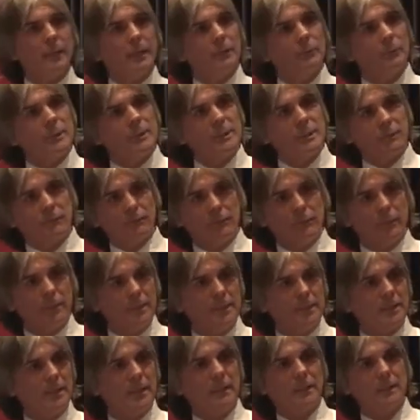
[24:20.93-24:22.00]
And we said, well,
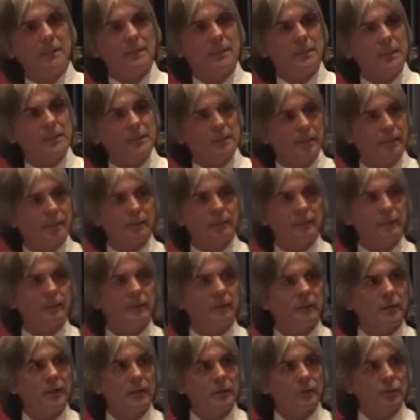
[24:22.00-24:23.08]
wait a second. It says here
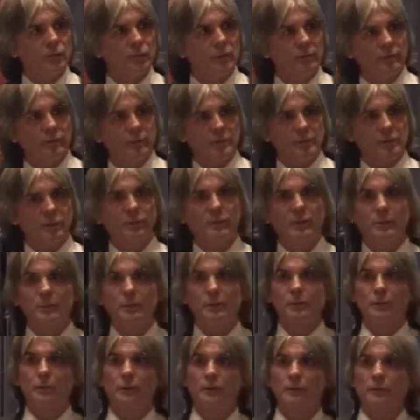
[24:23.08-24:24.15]
in our joint venture
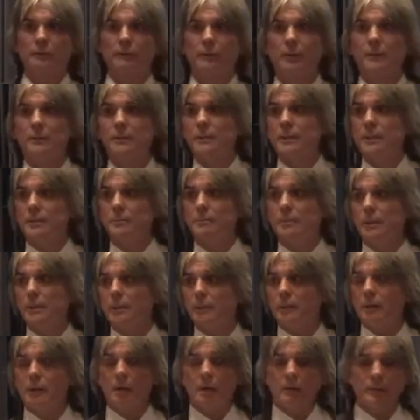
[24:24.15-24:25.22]
agreement, you're going to fund $6
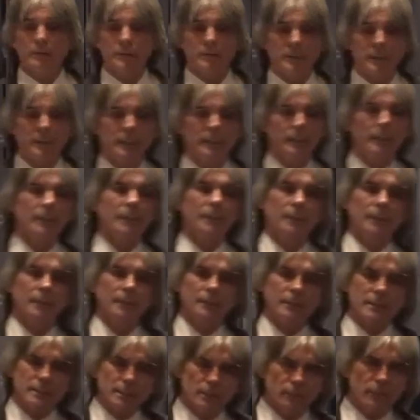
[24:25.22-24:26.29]
million.
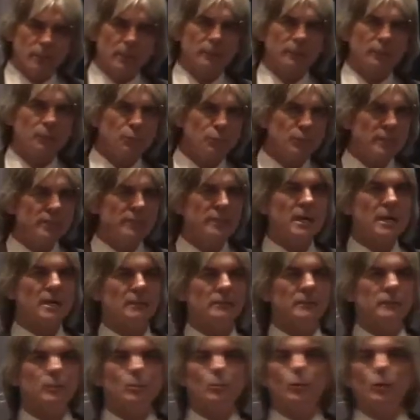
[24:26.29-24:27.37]
And they said, well, you read that
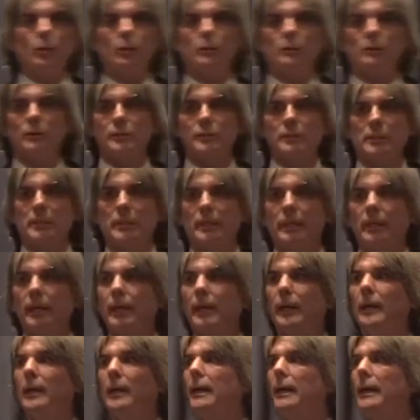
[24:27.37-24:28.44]
a little more closely.
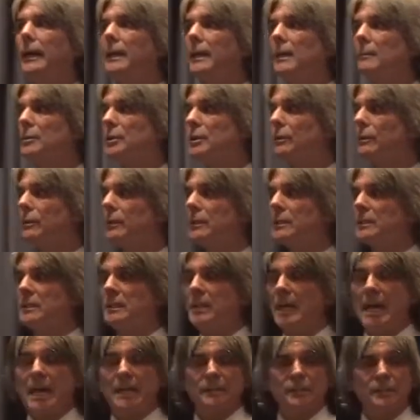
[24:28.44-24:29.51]
And I'm sure it
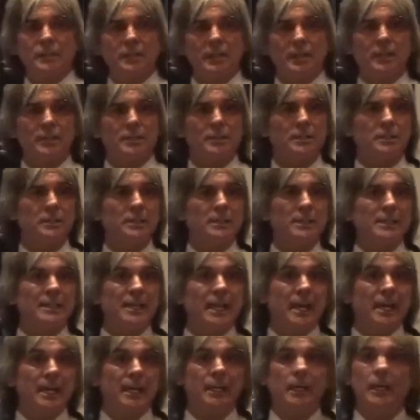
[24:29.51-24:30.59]
hasn't changed to
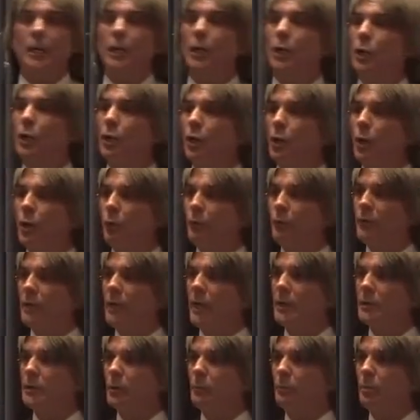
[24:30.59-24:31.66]
today. No
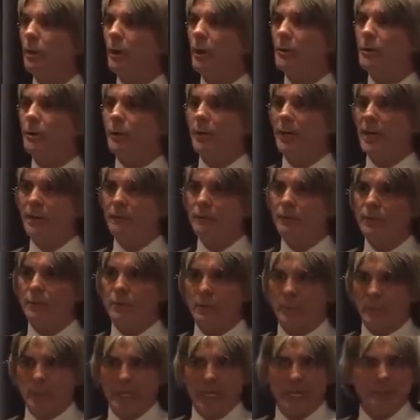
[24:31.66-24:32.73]
financial partner
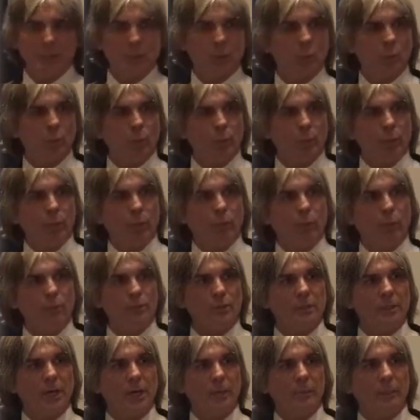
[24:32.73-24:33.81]
ever has a
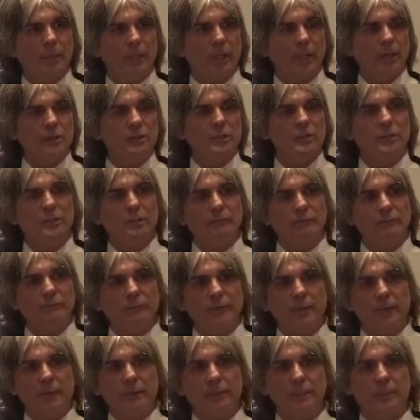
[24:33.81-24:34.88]
recourse obligation to
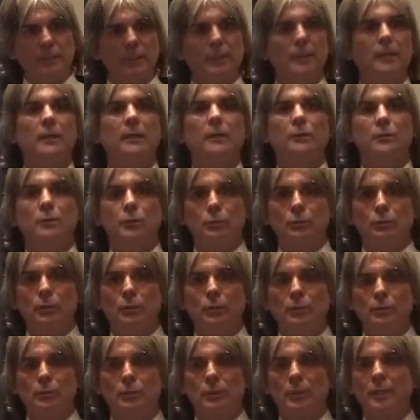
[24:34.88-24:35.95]
fund to
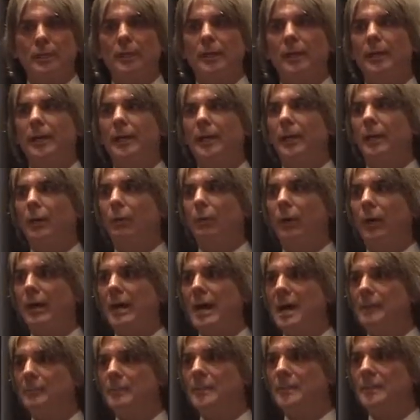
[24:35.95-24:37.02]
you. What
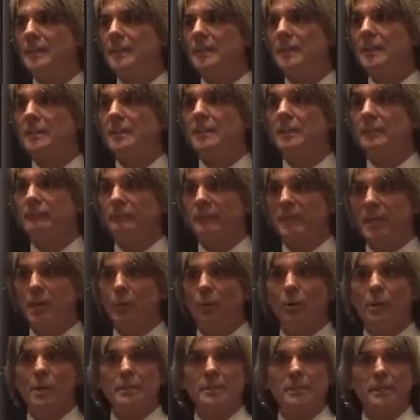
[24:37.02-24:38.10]
happens is, if they
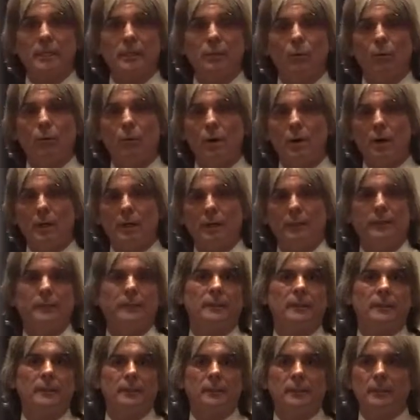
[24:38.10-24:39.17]
want to take a walk,
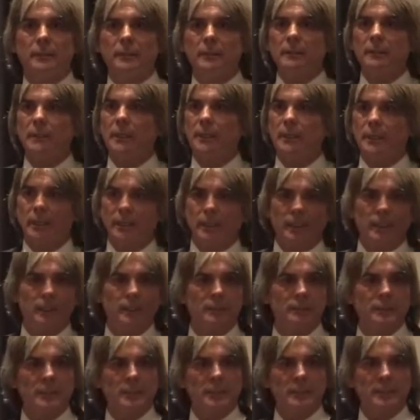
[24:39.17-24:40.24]
they
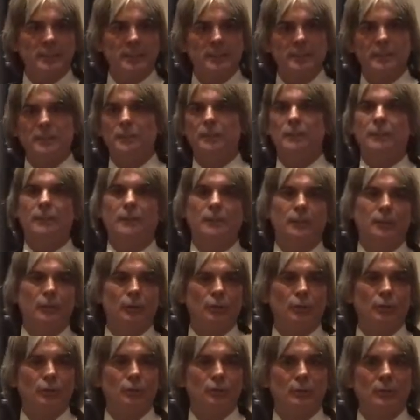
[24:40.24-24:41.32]
hear the keys,
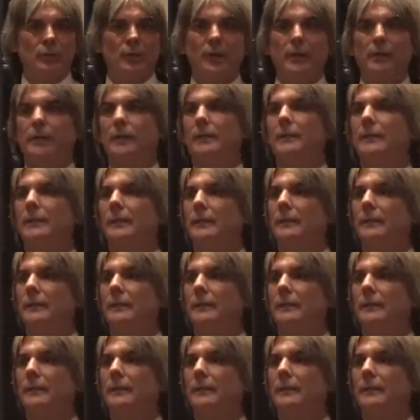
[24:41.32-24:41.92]
good luck.